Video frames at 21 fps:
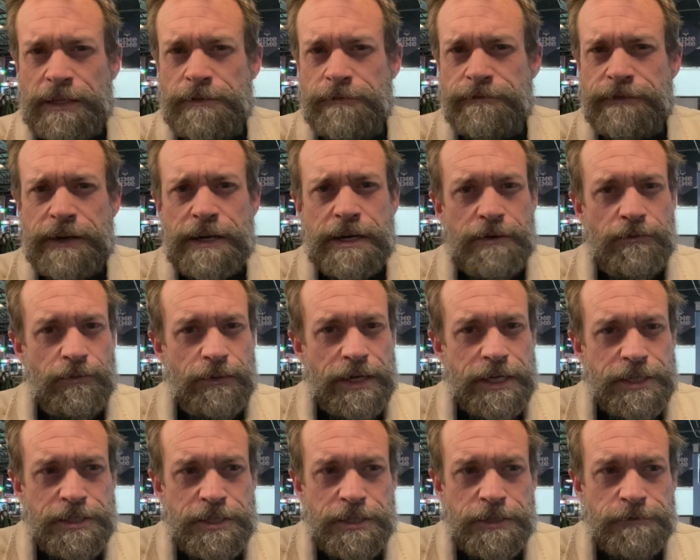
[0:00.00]
Very
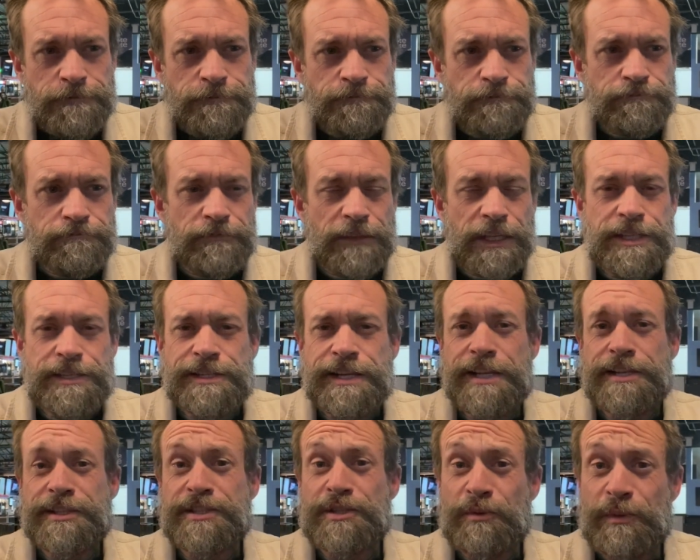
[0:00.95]
rich. It's
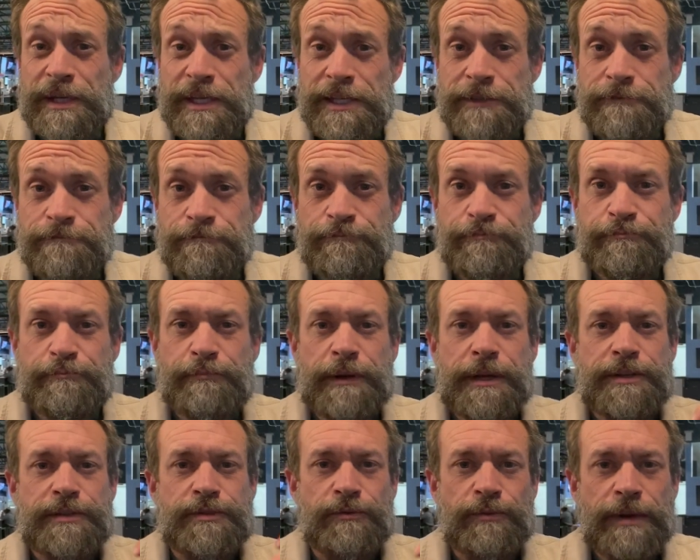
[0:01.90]
not sweet, but
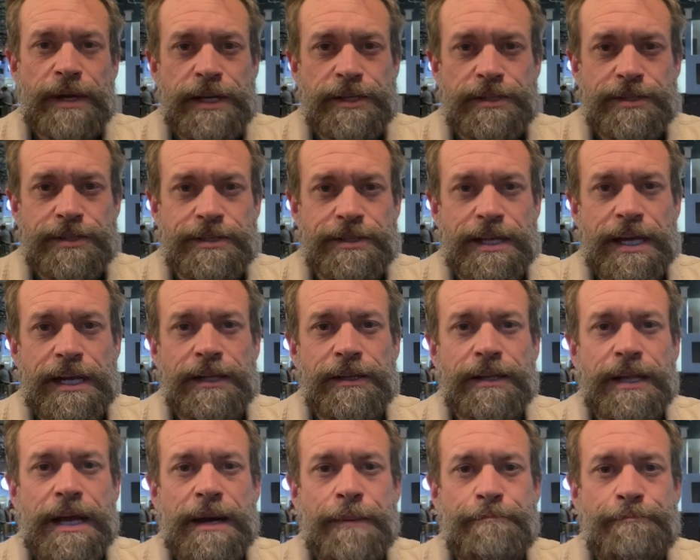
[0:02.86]
it's rich. It's got a
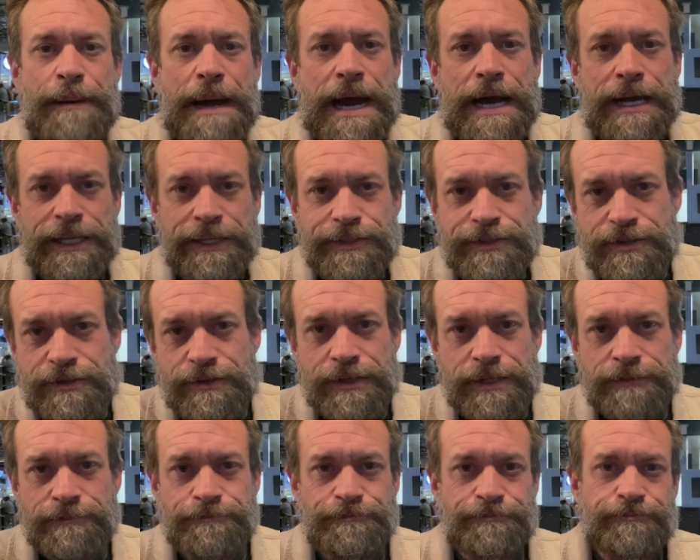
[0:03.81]
lot of body to
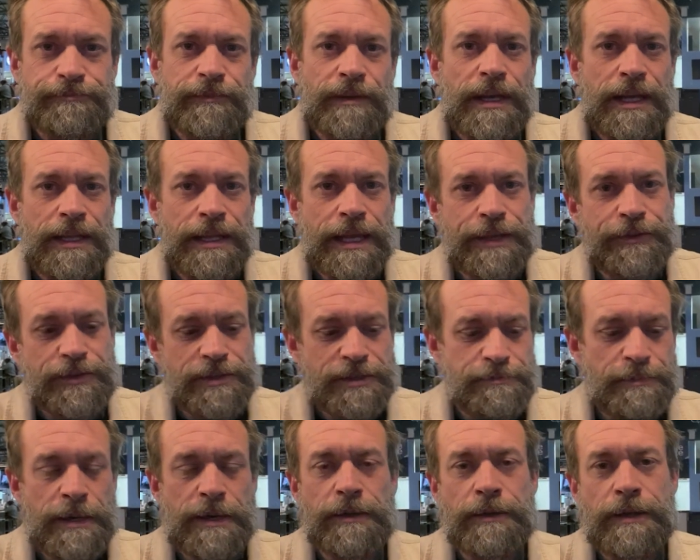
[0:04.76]
it. I like this
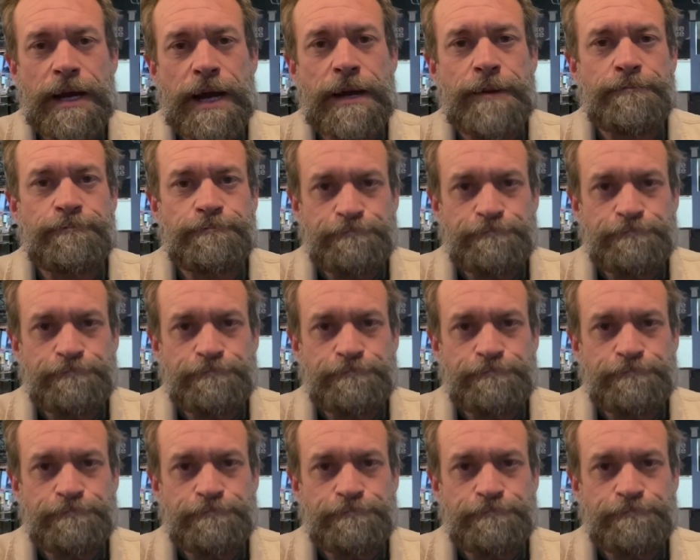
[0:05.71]
beer a lot.